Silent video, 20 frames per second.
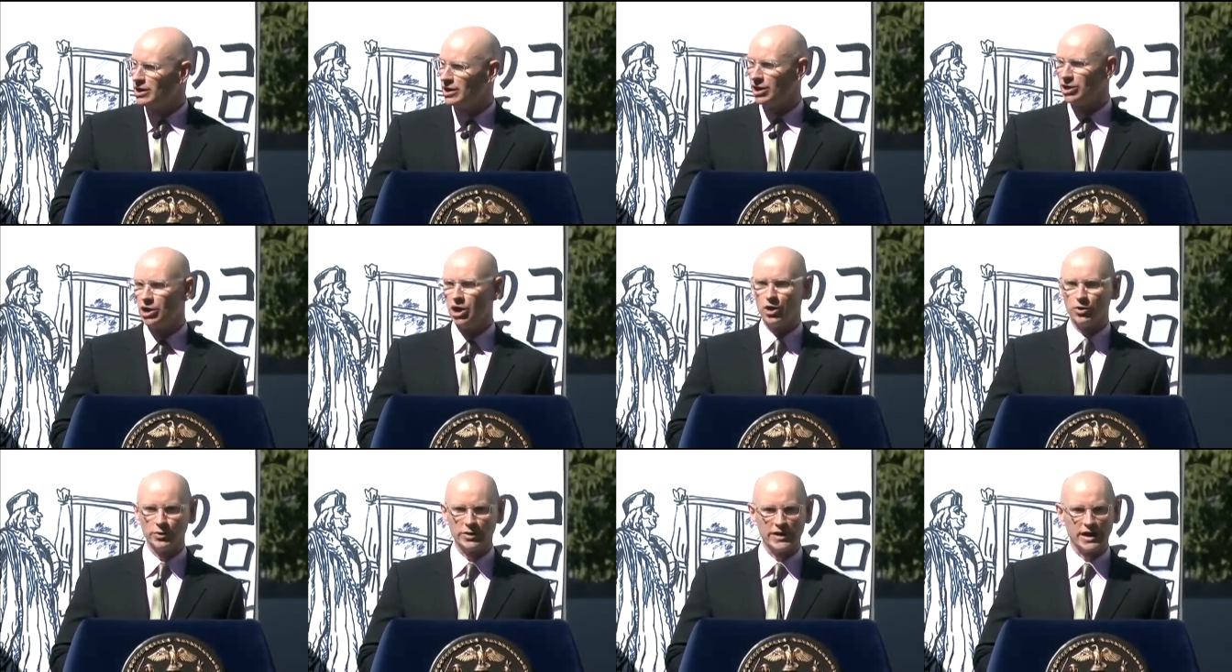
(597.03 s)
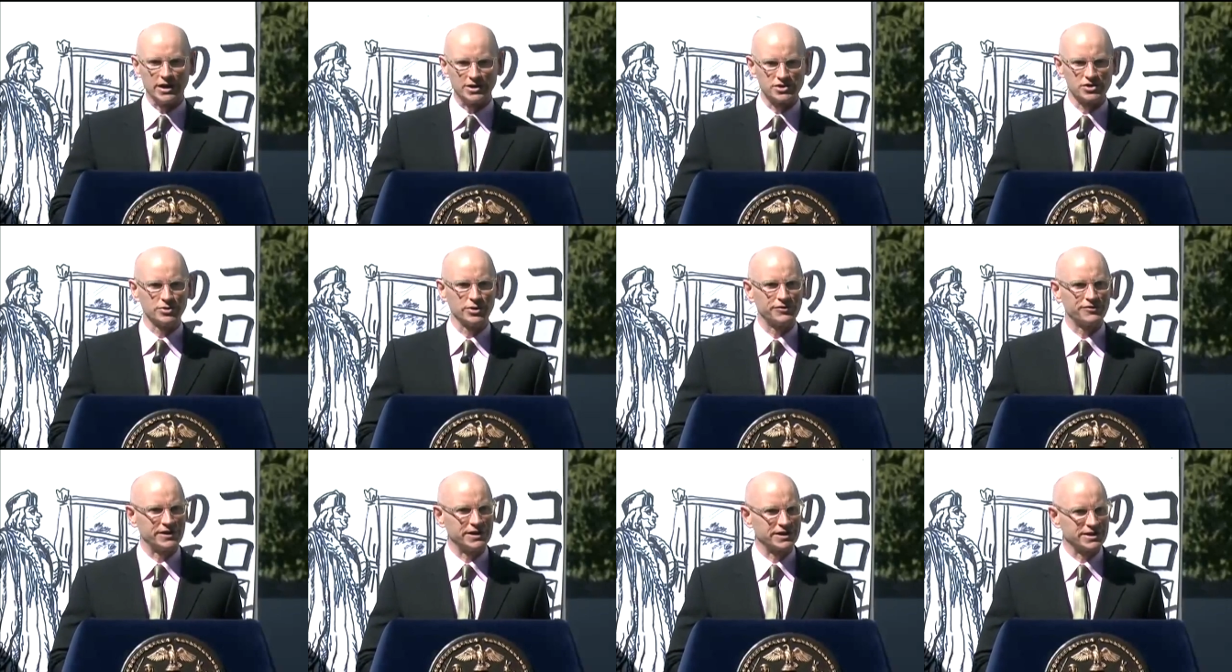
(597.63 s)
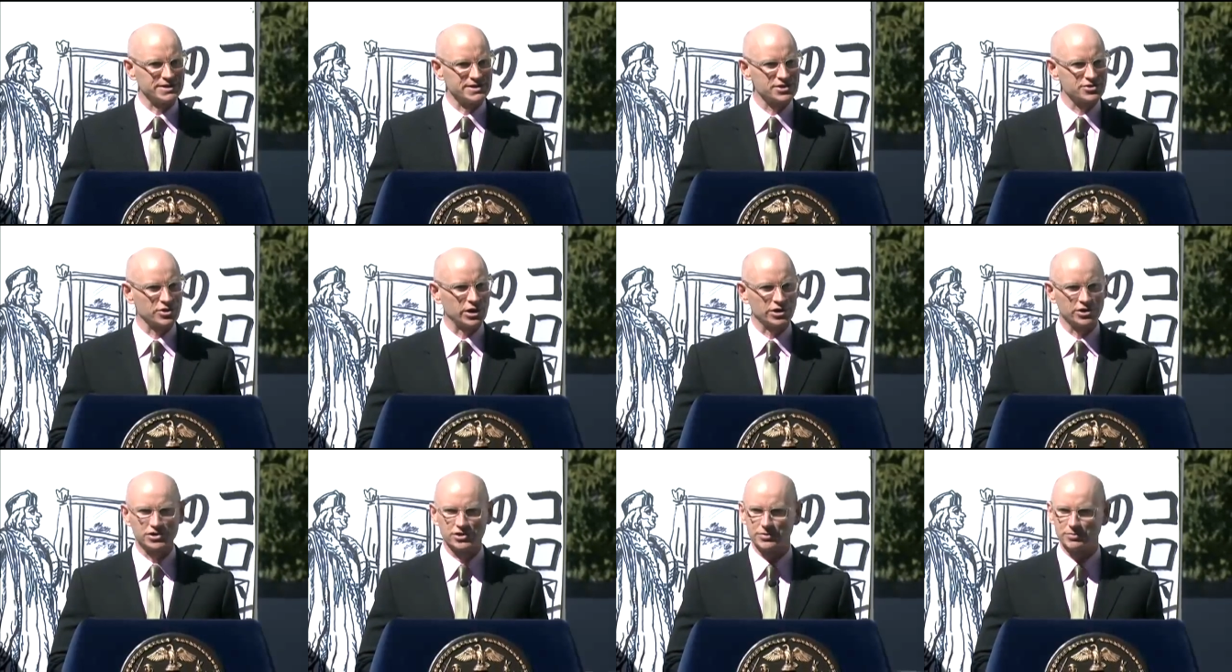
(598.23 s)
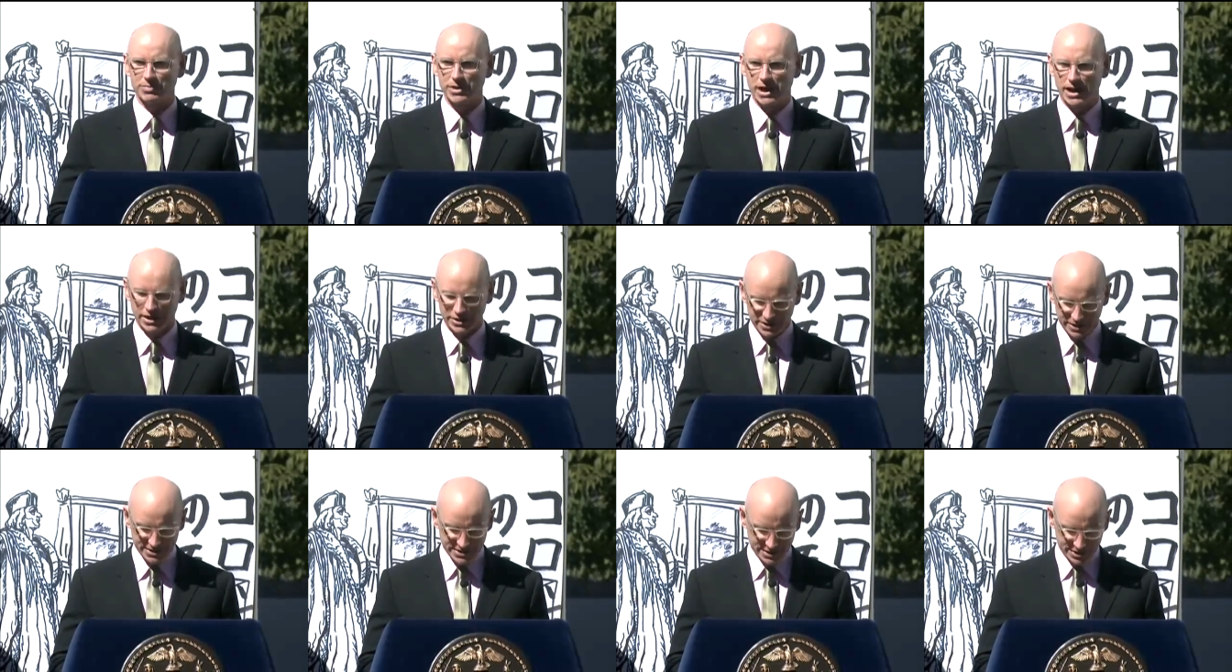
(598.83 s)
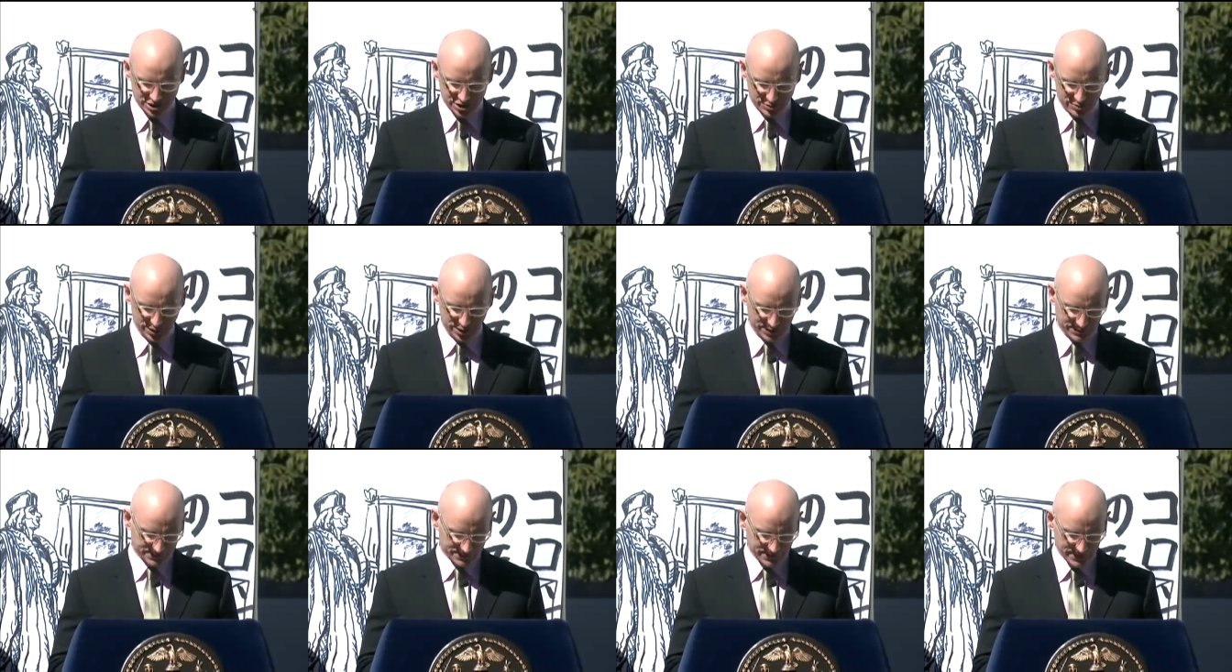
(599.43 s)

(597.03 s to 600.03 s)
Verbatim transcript: along with our terrific construction partner, Tishman.